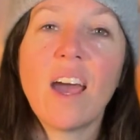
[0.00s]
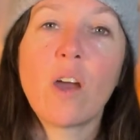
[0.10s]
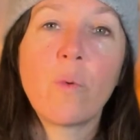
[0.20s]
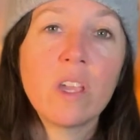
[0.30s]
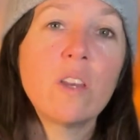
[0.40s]
I
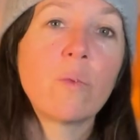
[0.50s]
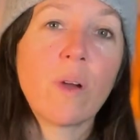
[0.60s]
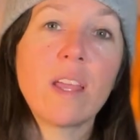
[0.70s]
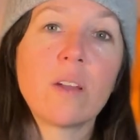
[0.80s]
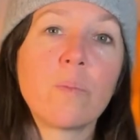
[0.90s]
want you to
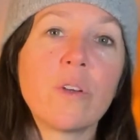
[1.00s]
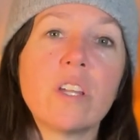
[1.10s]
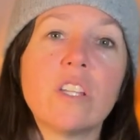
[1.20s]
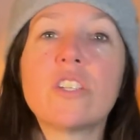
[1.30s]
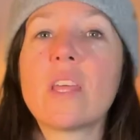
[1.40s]
write a
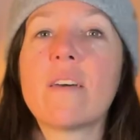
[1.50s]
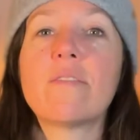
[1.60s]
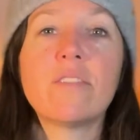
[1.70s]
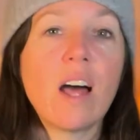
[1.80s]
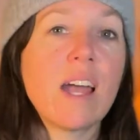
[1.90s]
bridge that
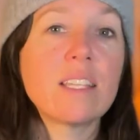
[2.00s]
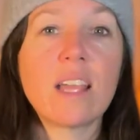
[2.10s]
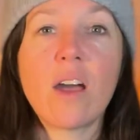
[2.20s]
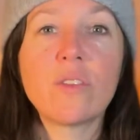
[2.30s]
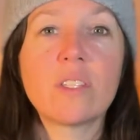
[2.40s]
flies
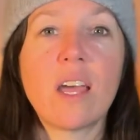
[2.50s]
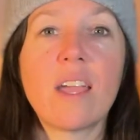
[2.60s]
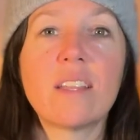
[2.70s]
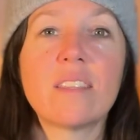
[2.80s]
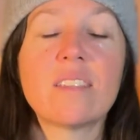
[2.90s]

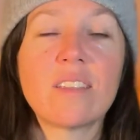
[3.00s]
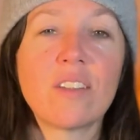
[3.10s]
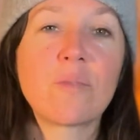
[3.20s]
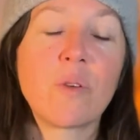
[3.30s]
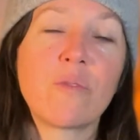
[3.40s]
outside the
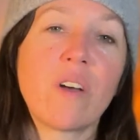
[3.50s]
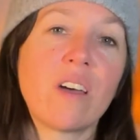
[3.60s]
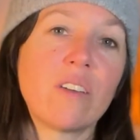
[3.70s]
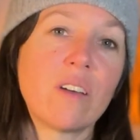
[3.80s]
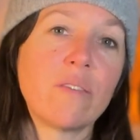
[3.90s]
sonic
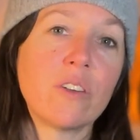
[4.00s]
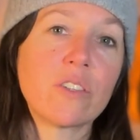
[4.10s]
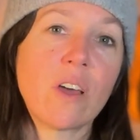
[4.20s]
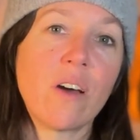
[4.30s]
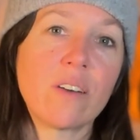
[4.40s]
profile of your
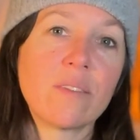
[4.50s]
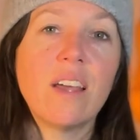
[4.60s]
song.